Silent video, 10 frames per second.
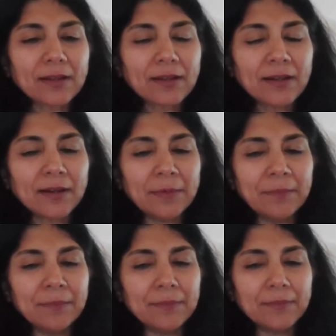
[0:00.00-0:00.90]

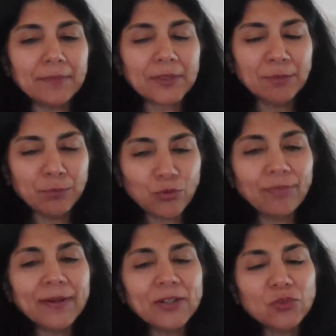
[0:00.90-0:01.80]
the
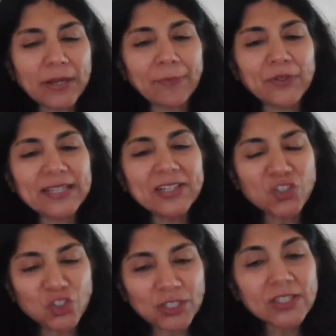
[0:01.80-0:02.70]
movement to
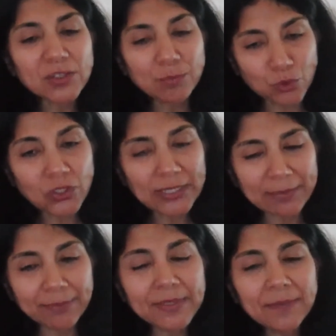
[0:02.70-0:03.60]
represent just
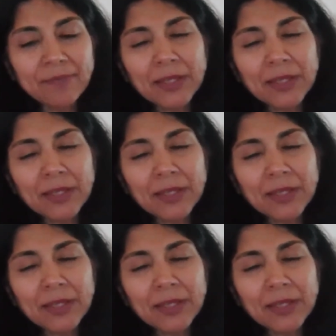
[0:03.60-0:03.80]
Muslims